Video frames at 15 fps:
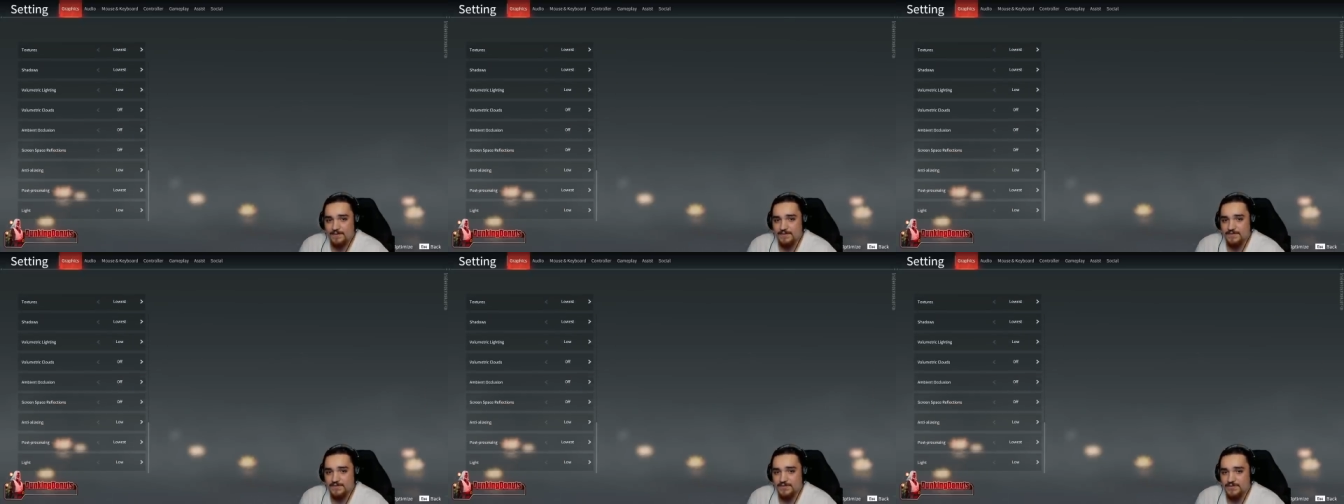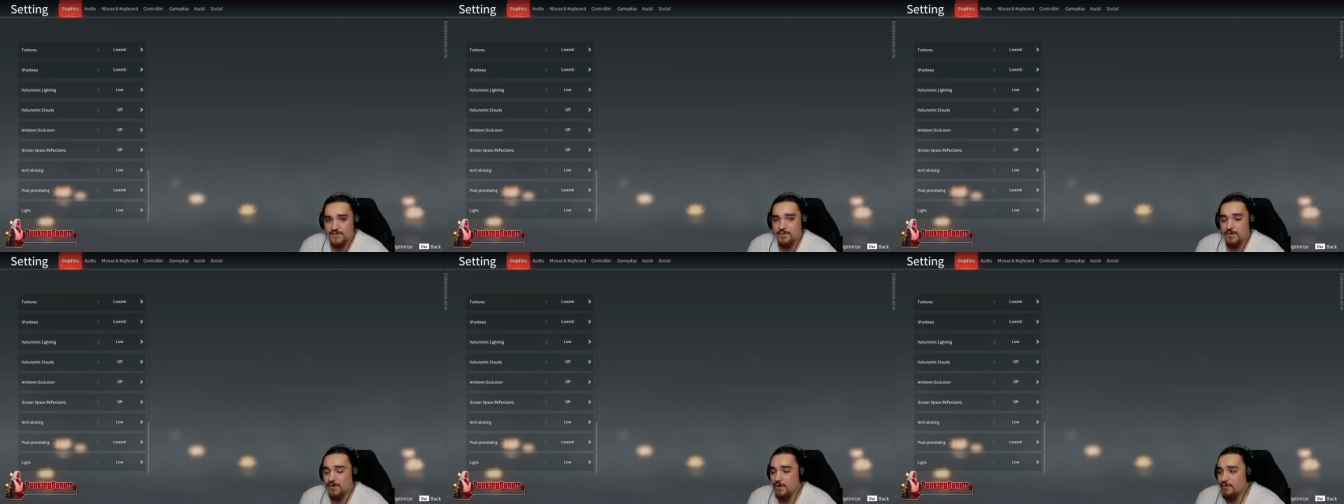Since
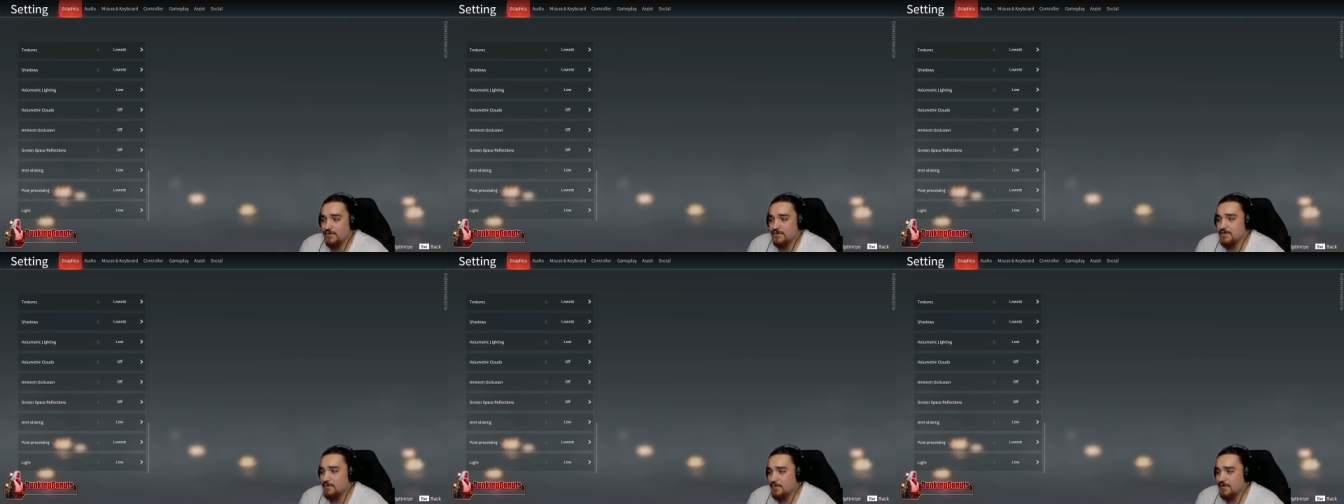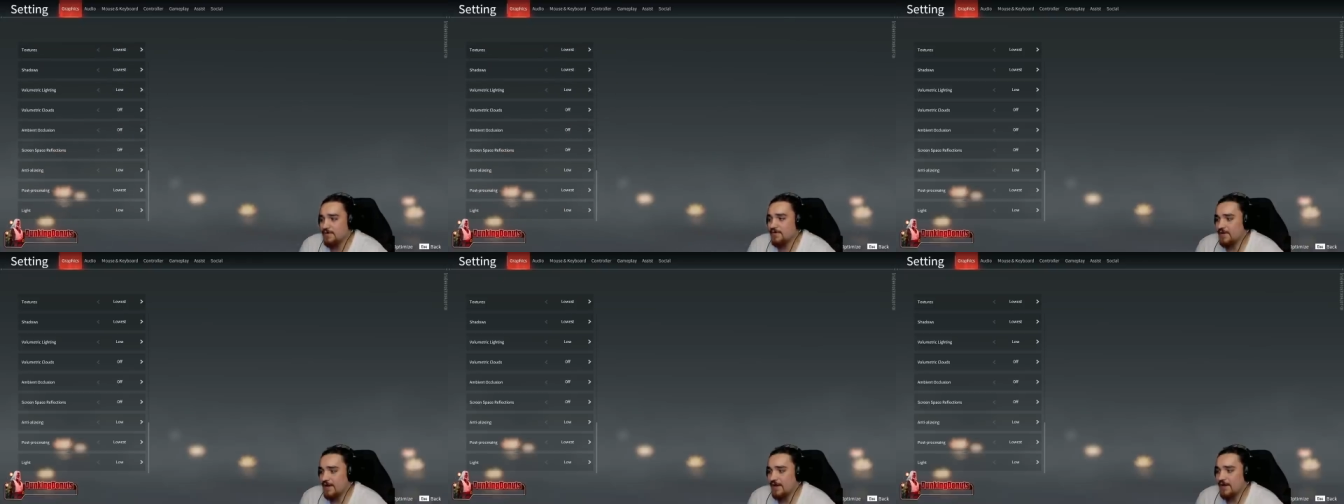you're going to
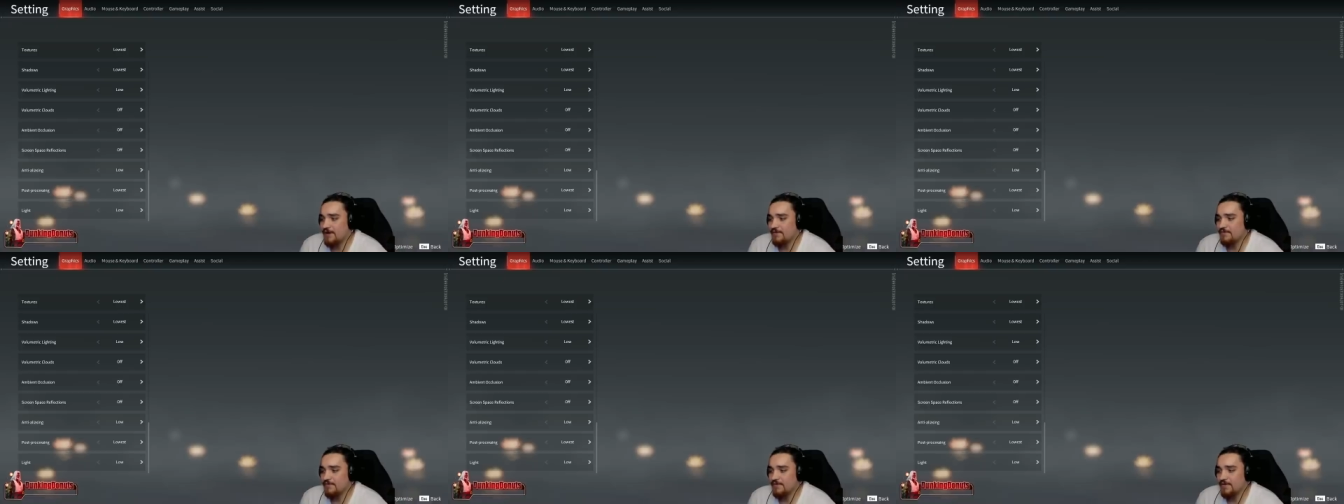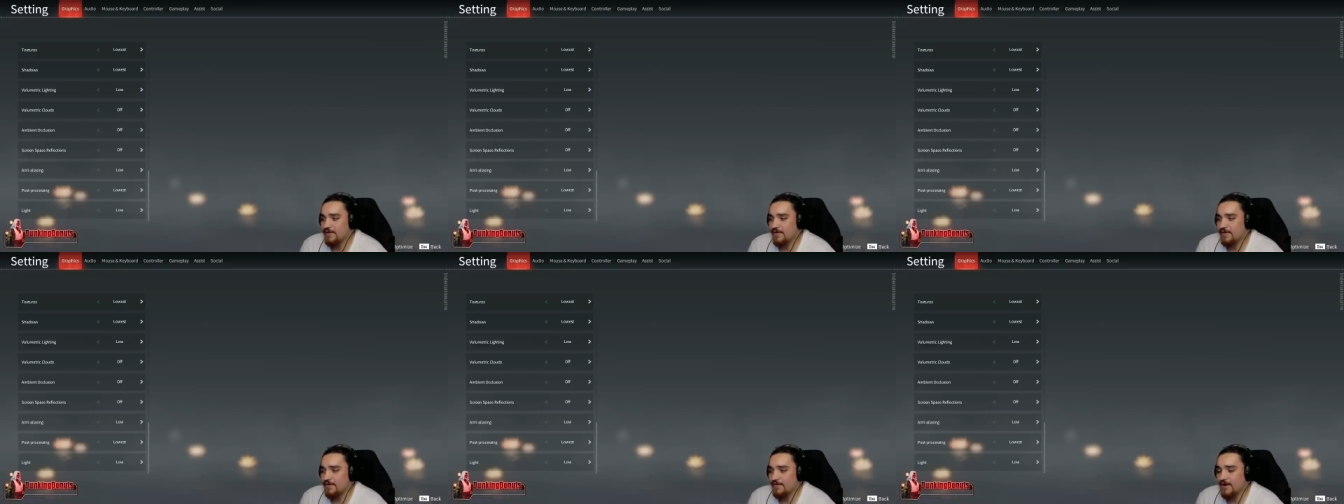want to have
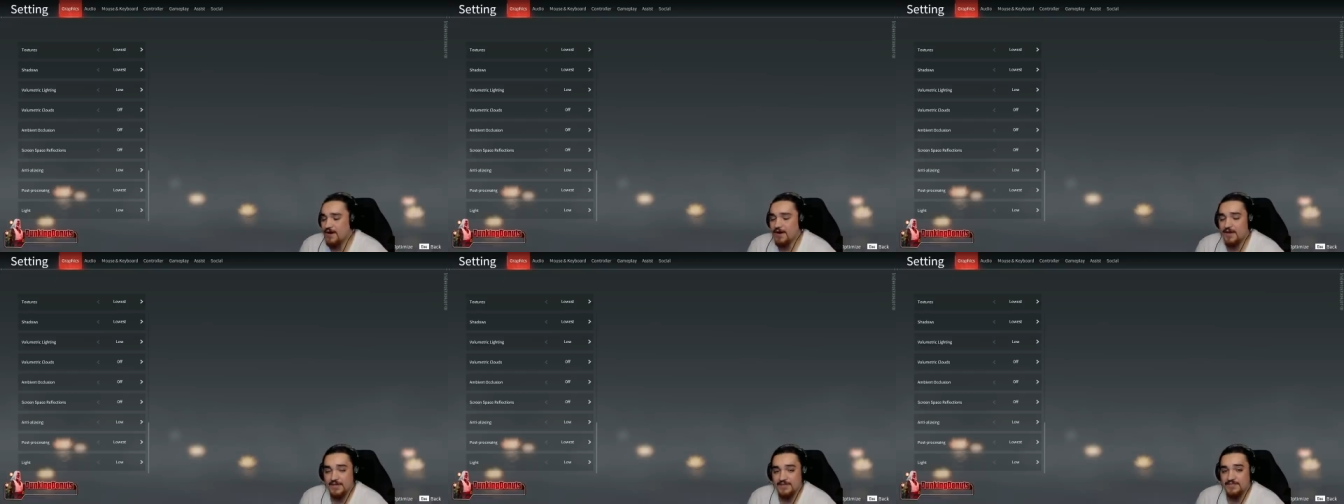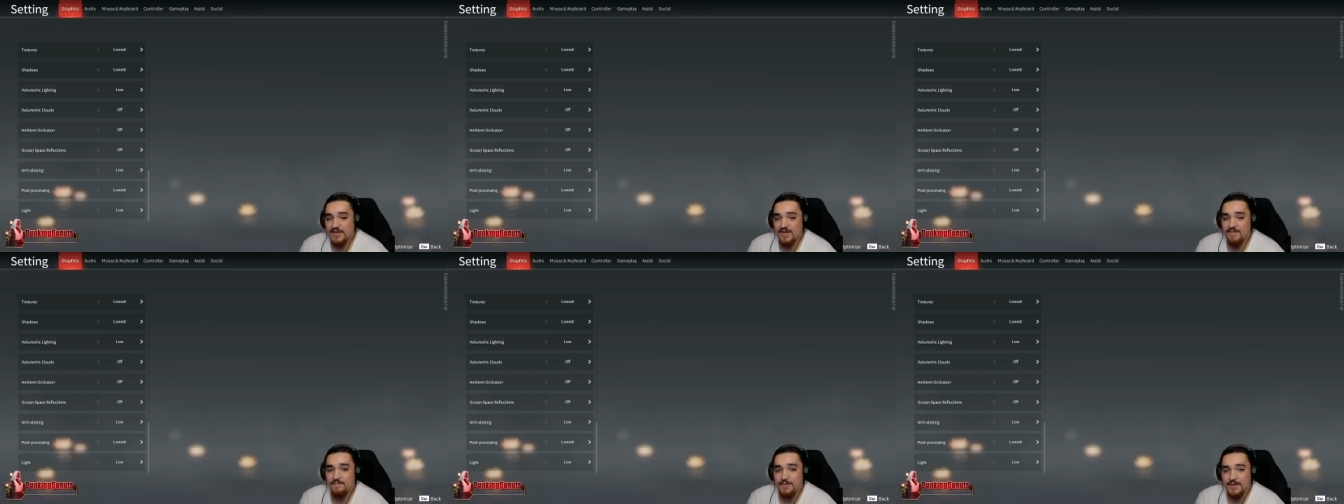the highest
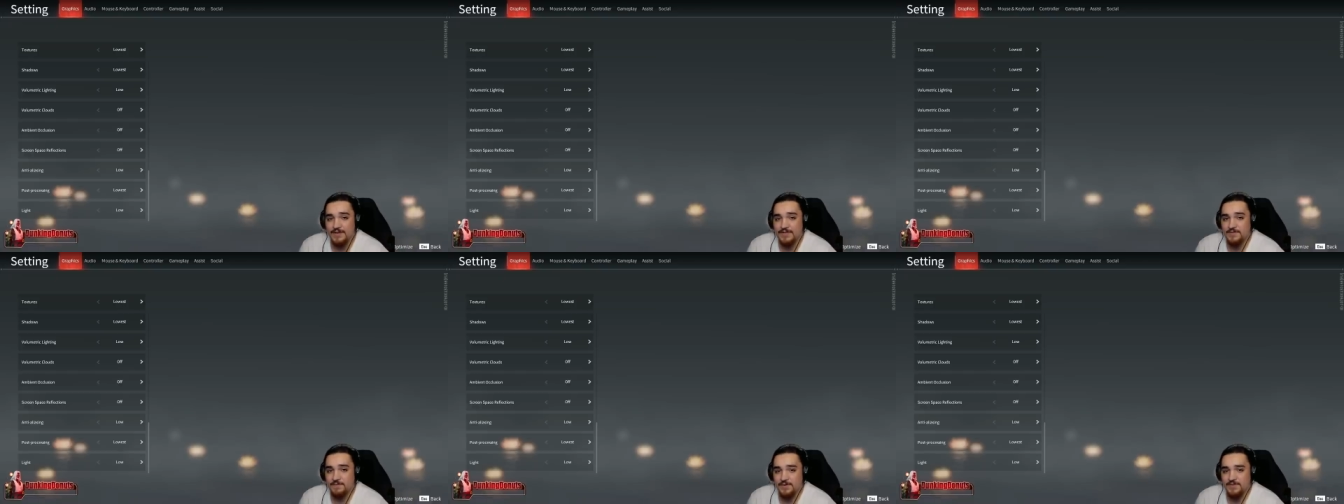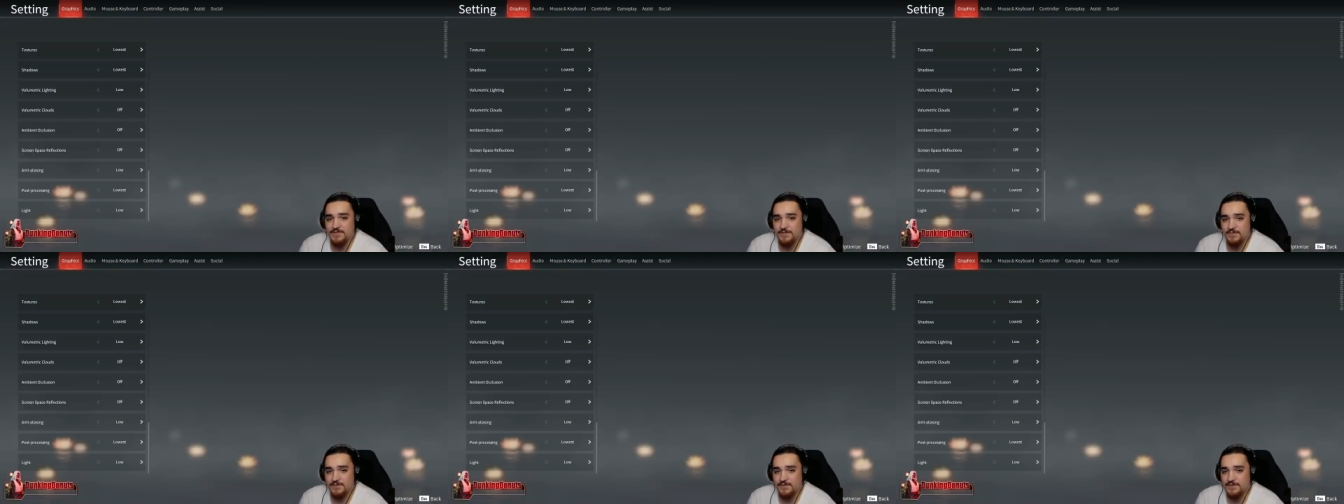FPS
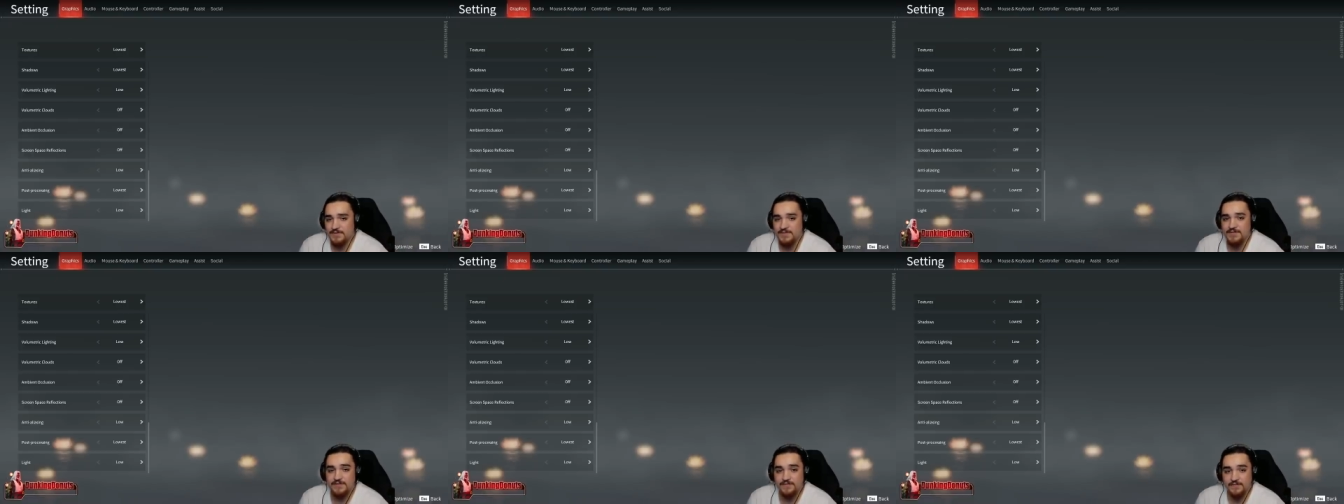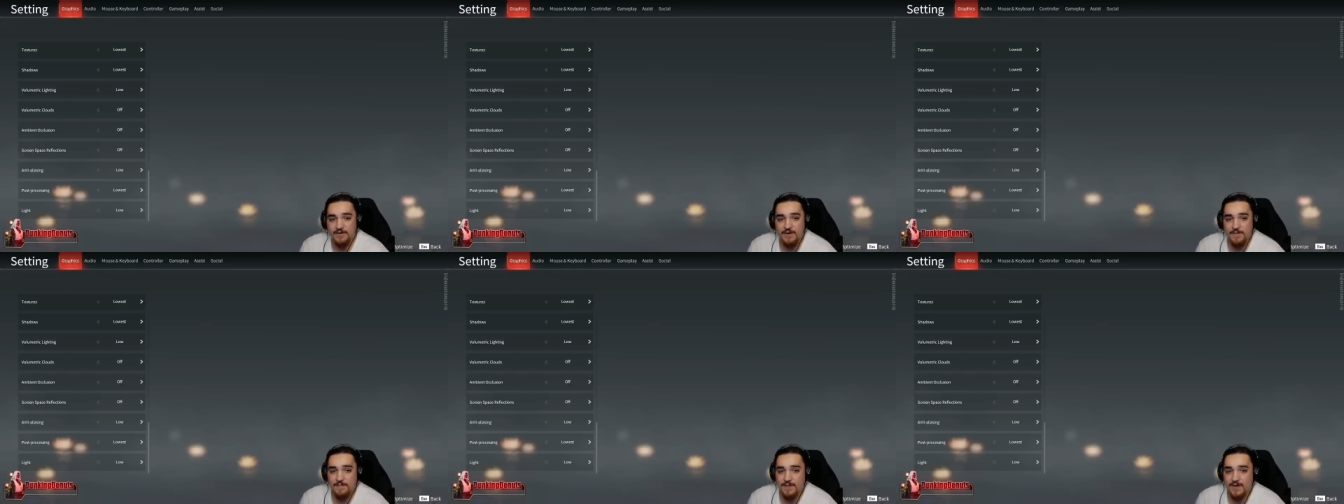possible, since it's
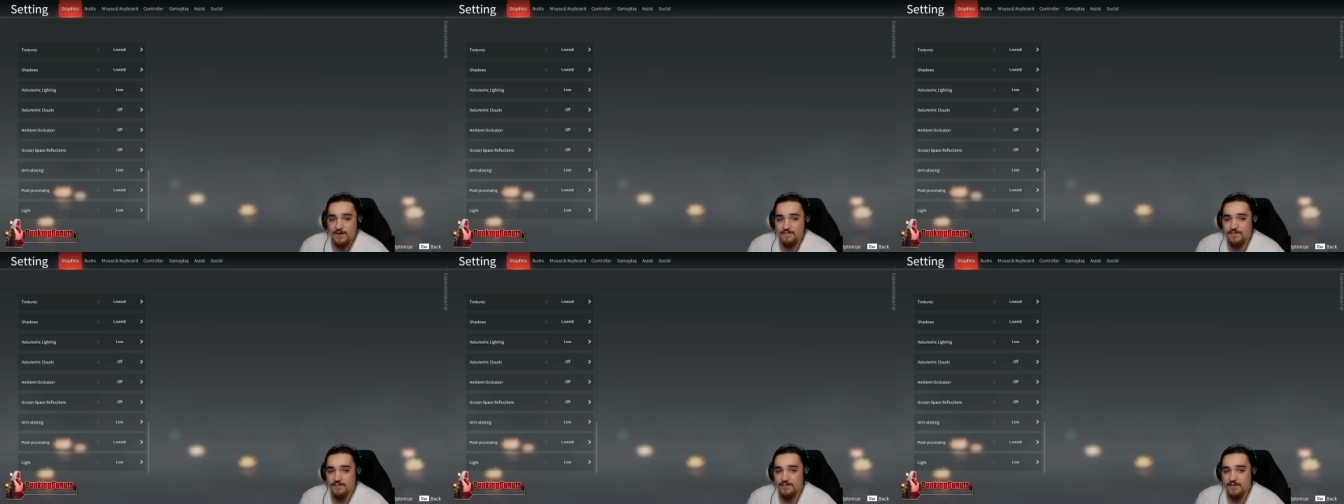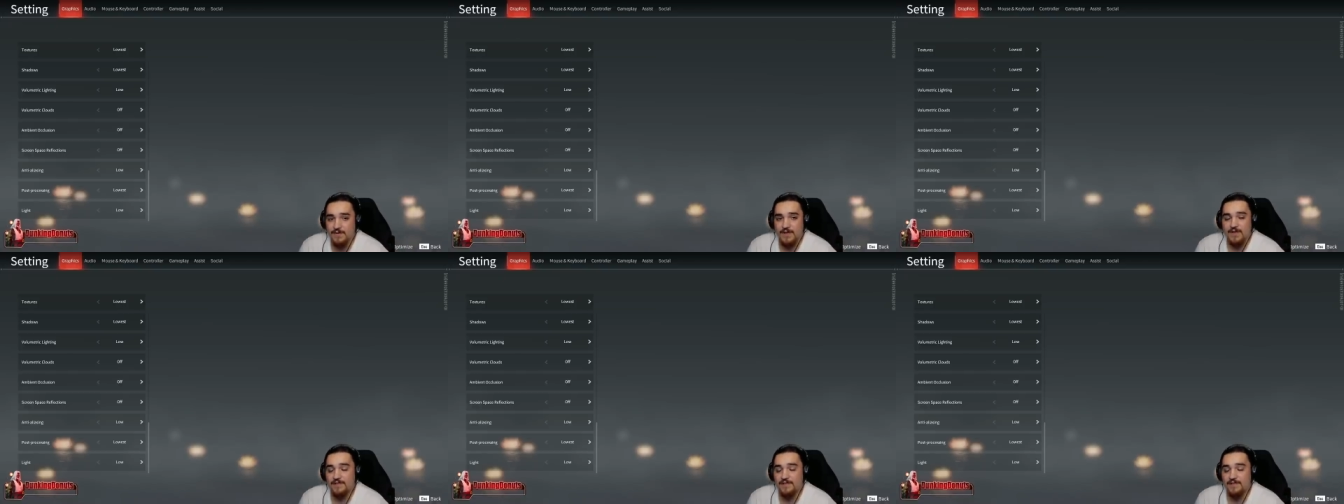very impactful.